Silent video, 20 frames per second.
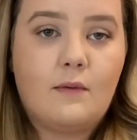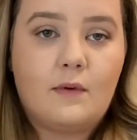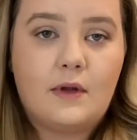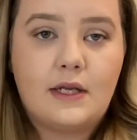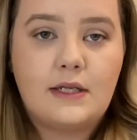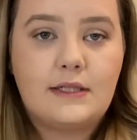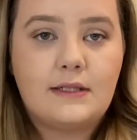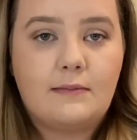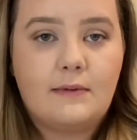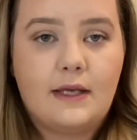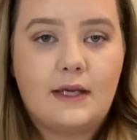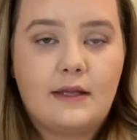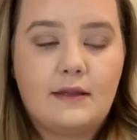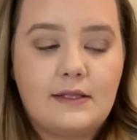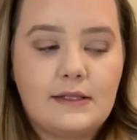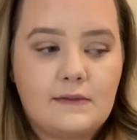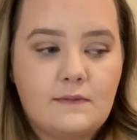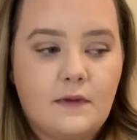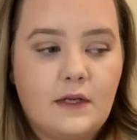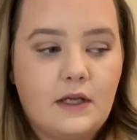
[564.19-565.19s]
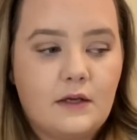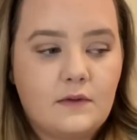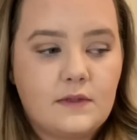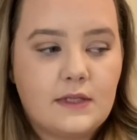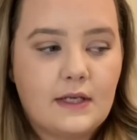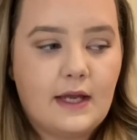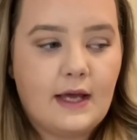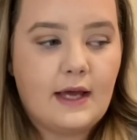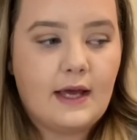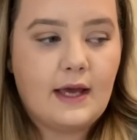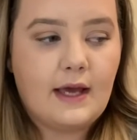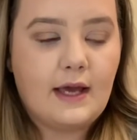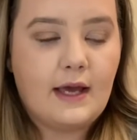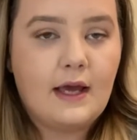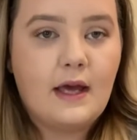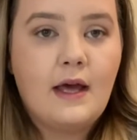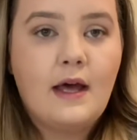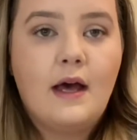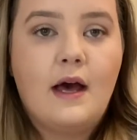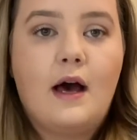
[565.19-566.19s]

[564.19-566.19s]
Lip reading: I wanted to make this video today.